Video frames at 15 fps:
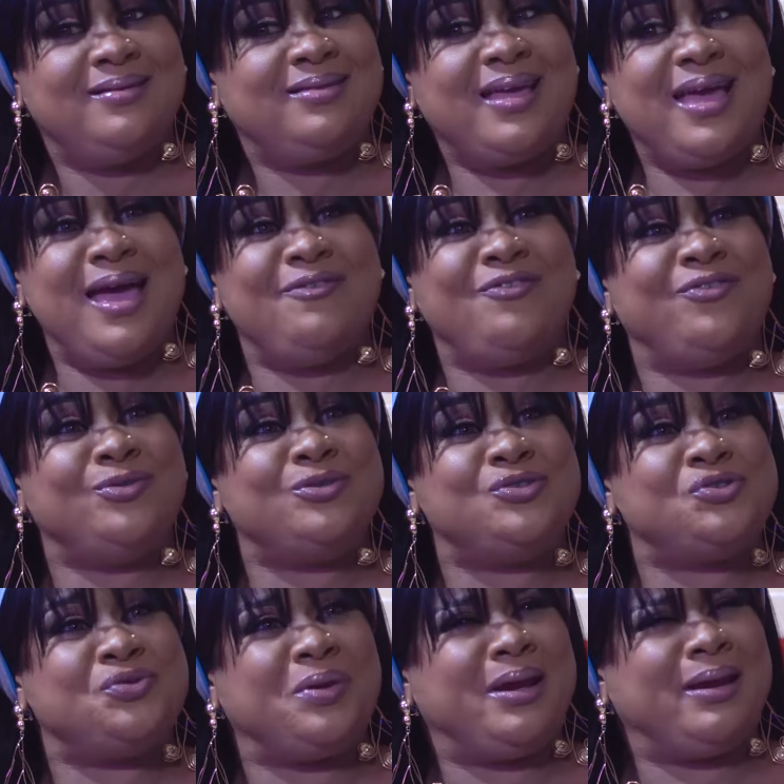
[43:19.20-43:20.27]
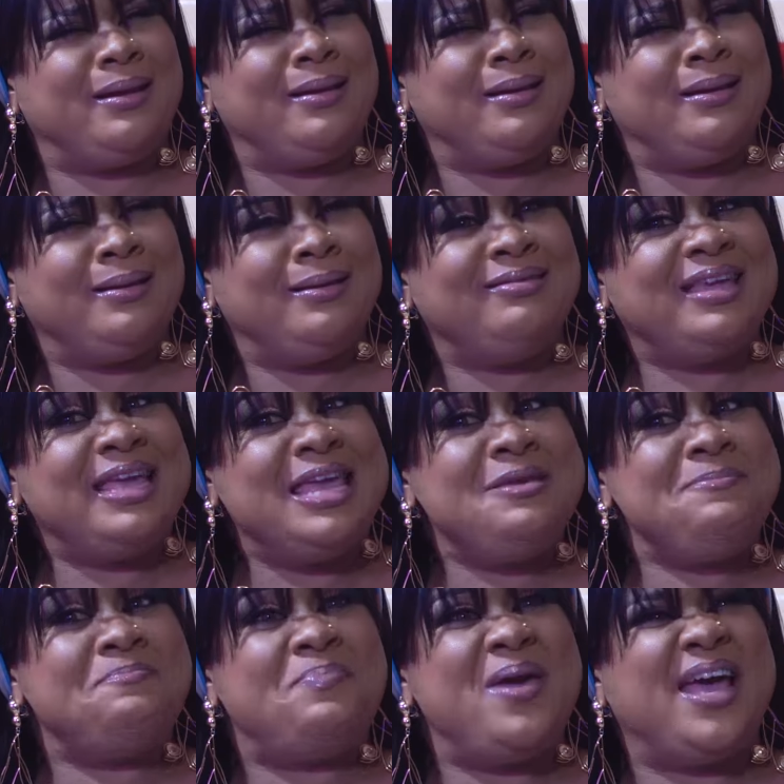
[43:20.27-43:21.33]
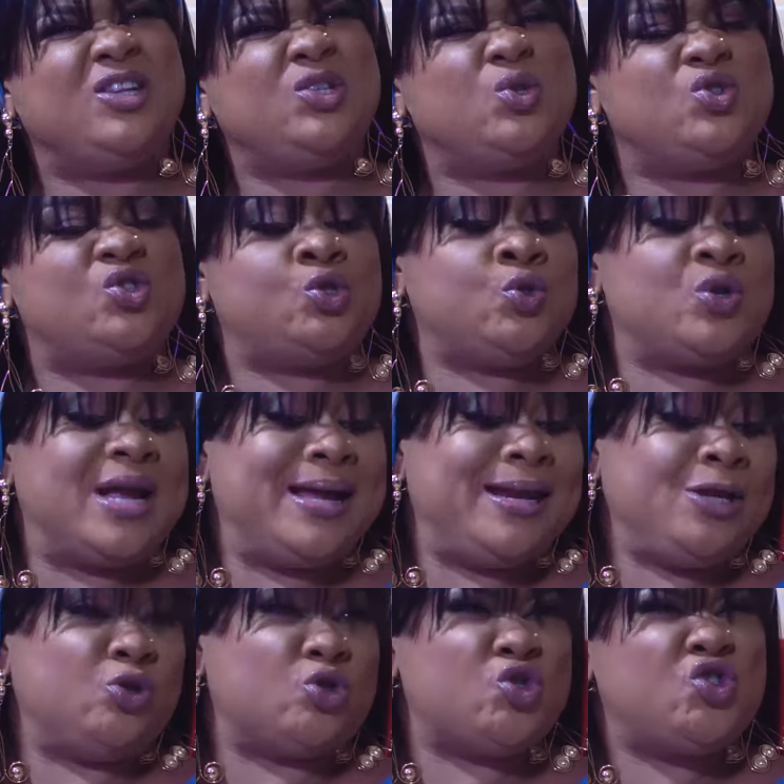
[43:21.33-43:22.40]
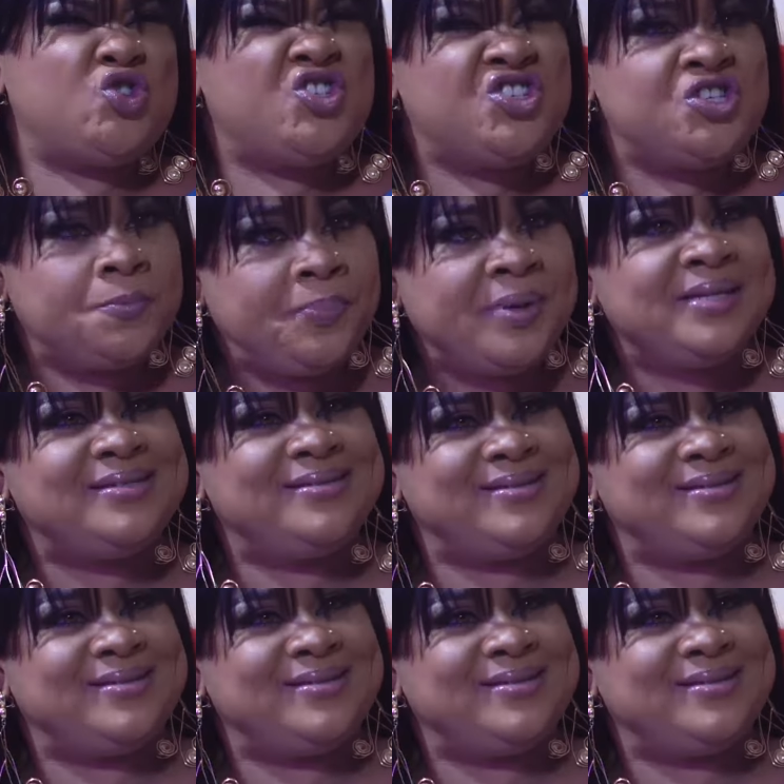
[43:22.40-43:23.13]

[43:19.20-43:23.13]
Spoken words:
the effrontery, the impetus to gather your stupid